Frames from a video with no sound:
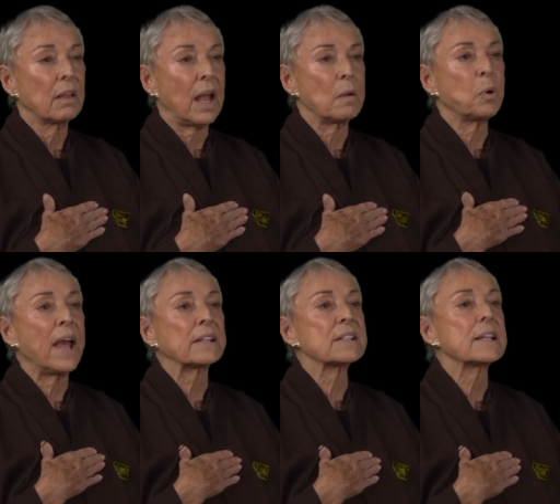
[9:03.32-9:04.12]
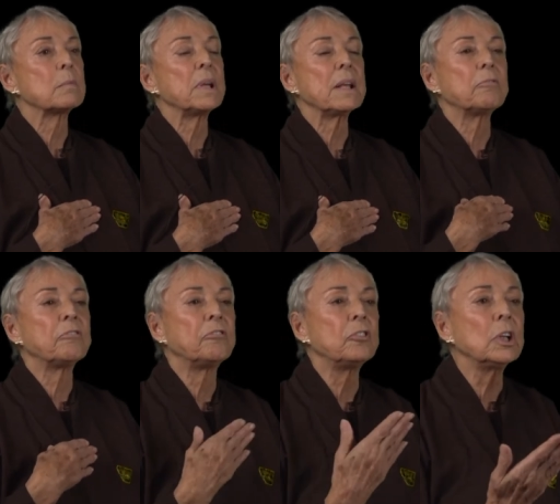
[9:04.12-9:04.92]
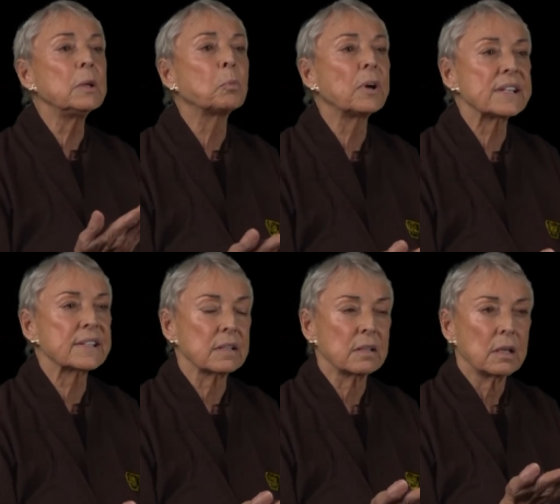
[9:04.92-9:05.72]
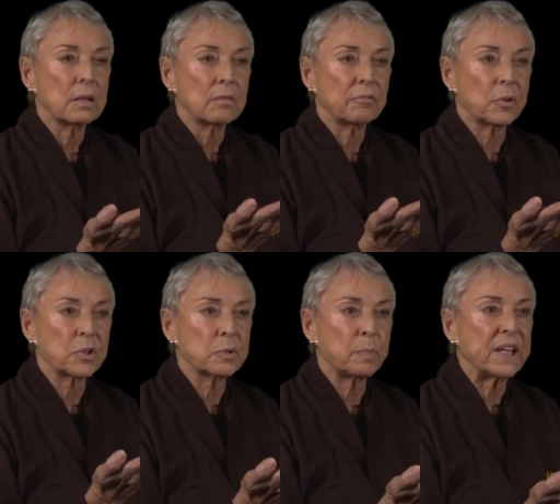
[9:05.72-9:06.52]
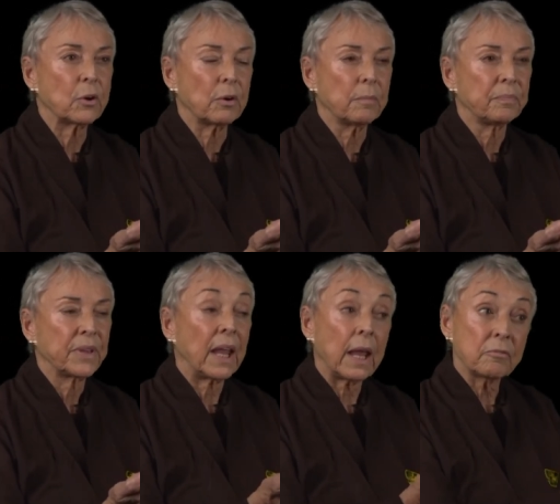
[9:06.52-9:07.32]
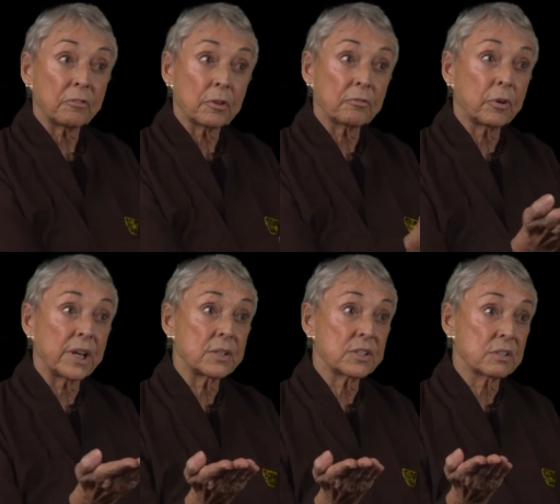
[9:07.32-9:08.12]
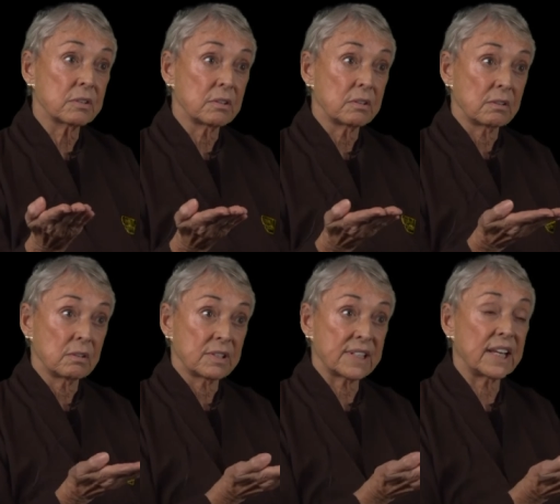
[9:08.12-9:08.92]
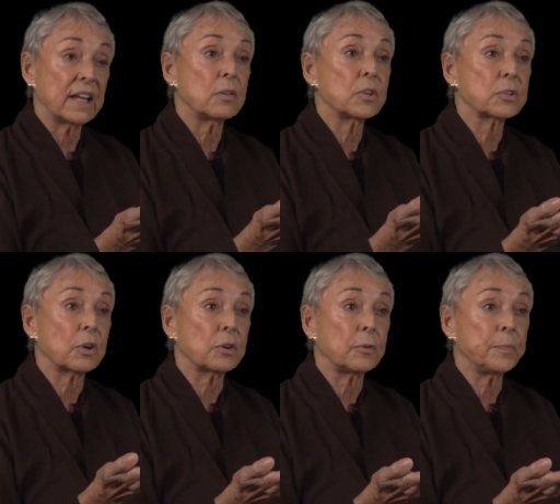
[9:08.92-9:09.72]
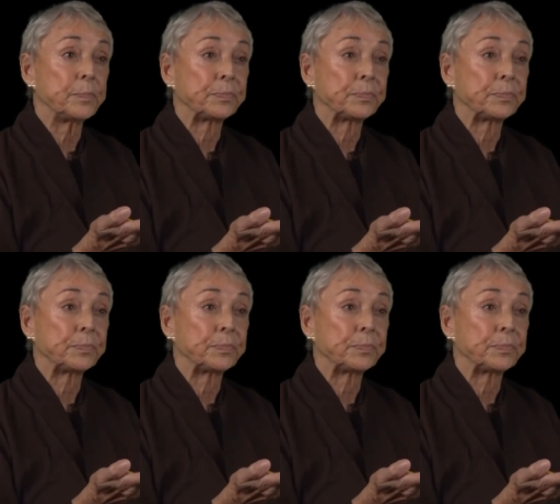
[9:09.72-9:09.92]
I'm practicing being fully present for the speaker and for the friends sitting in the circle.